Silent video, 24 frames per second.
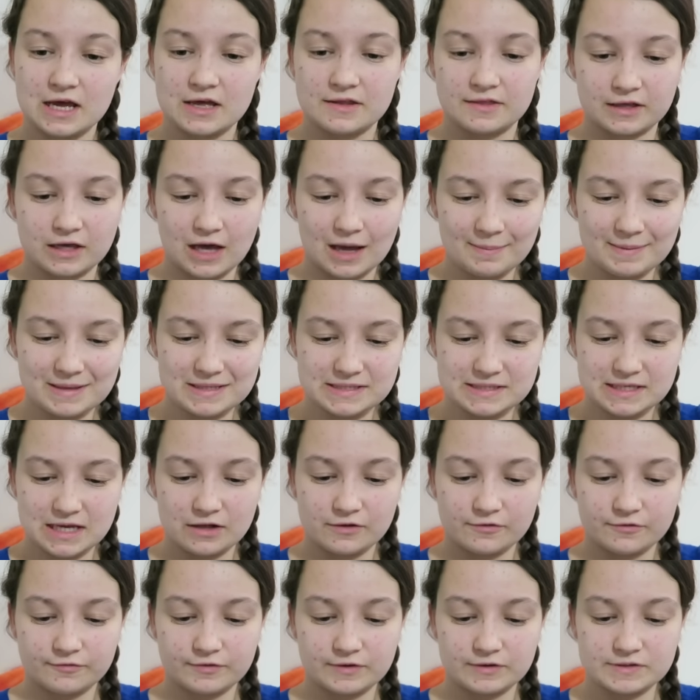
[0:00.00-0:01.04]
The cup
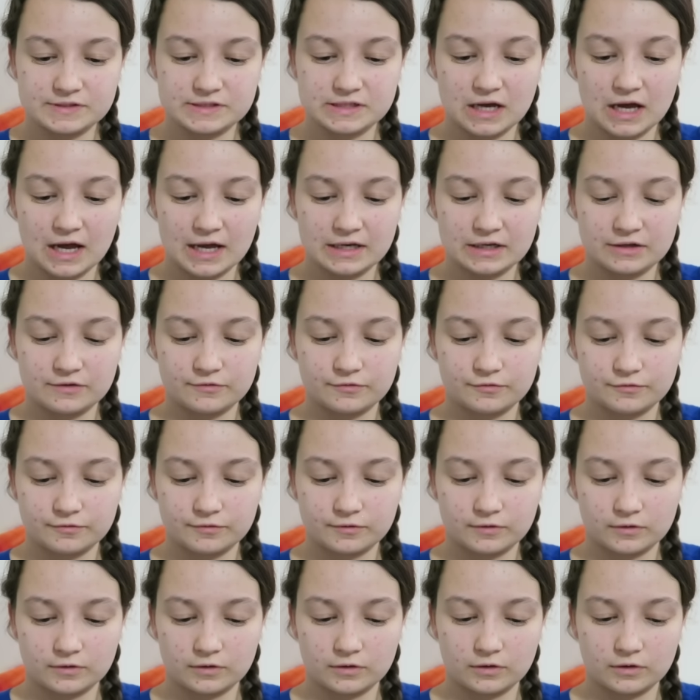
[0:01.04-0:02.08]
itself feels kind of
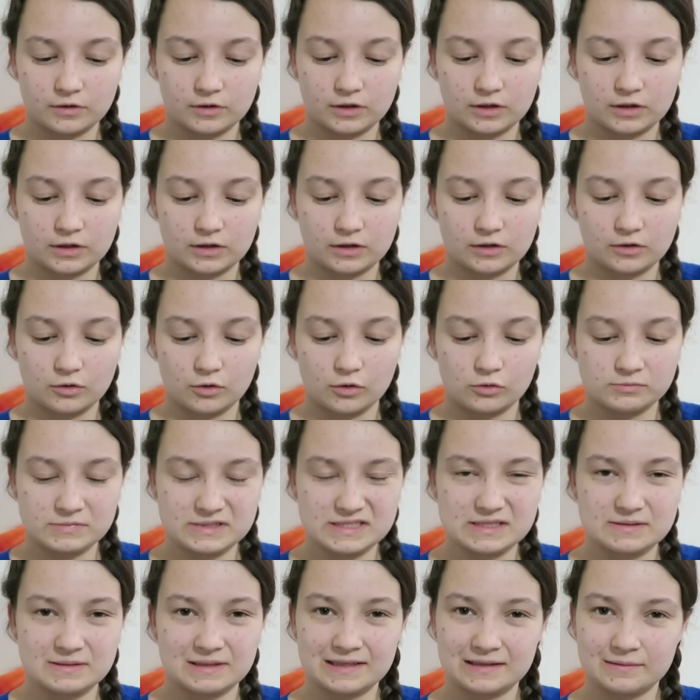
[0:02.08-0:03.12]

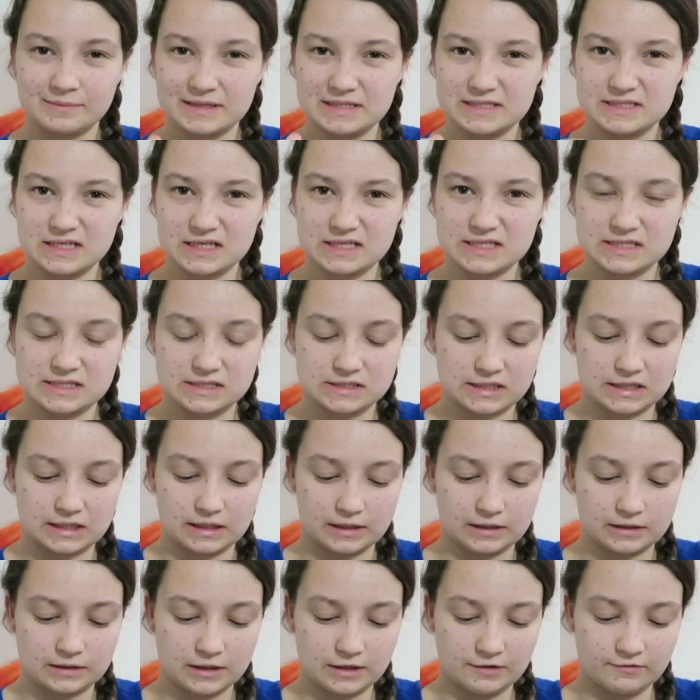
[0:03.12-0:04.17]
almost a little bit
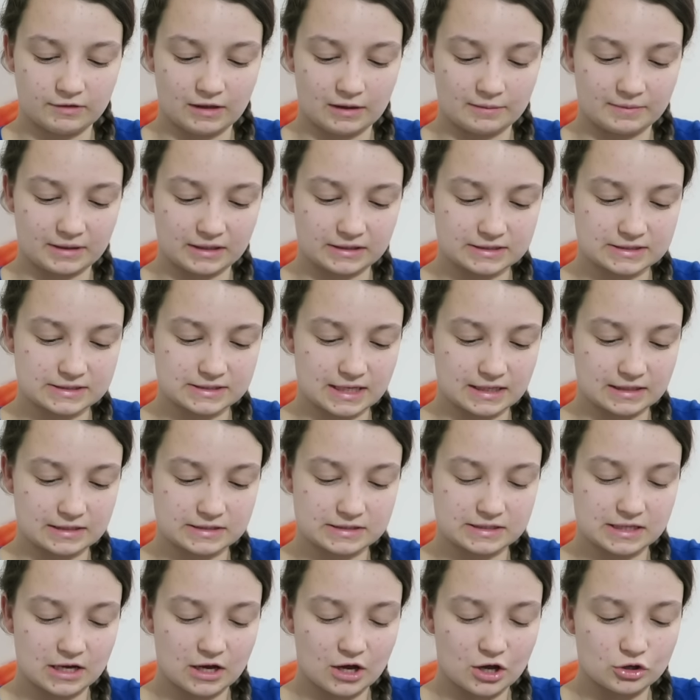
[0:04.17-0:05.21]
dusty, if that makes
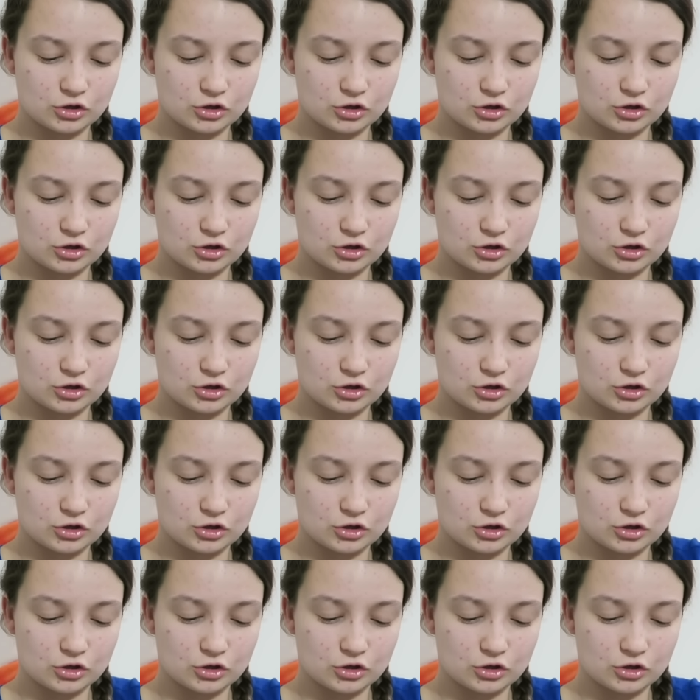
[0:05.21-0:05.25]
sense.